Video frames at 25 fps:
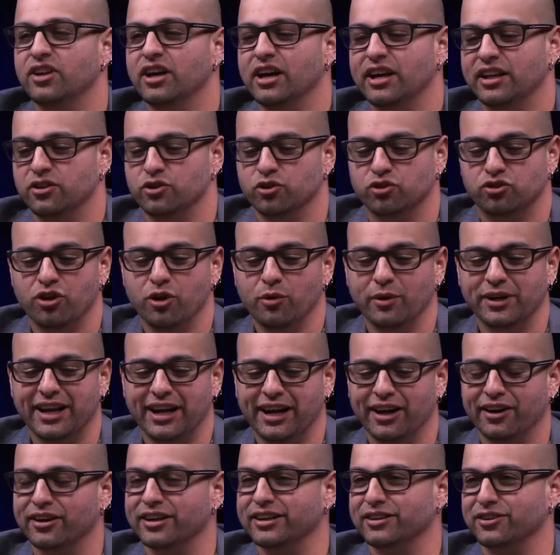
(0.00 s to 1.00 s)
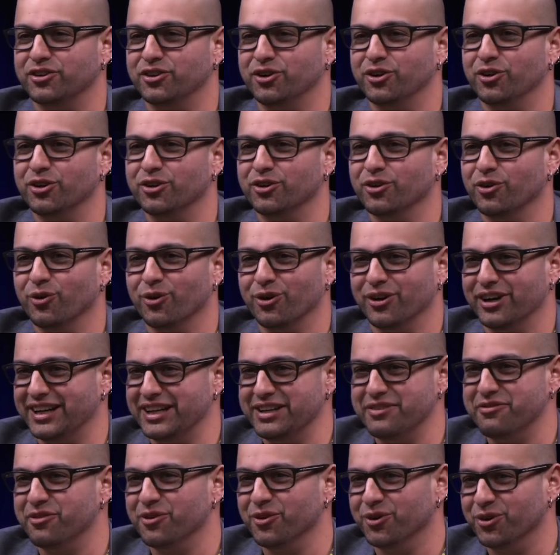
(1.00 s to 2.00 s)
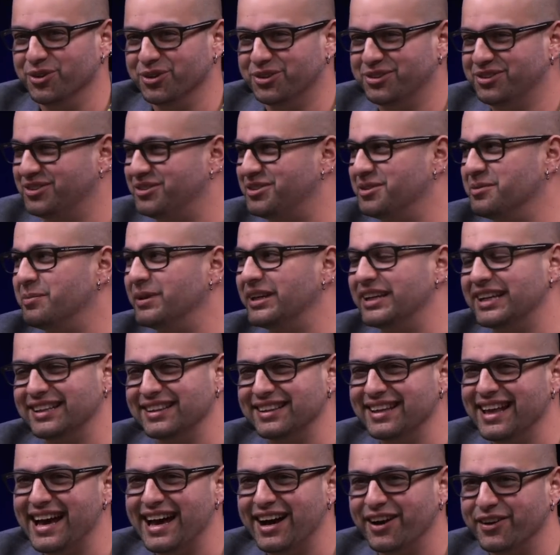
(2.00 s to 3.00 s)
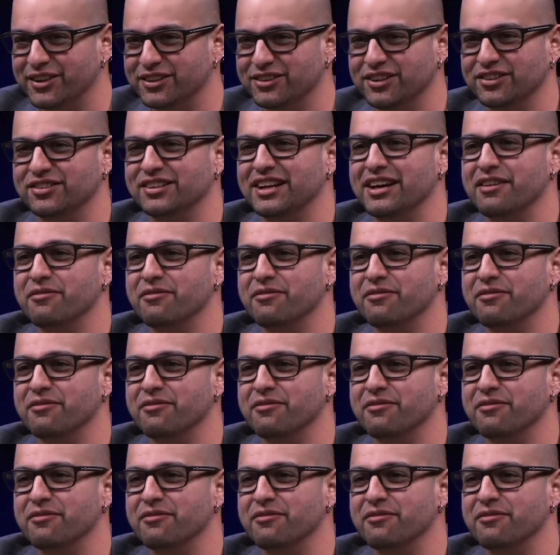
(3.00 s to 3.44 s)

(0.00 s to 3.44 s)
not. There's no inherent good or evil to being loud. It doesn't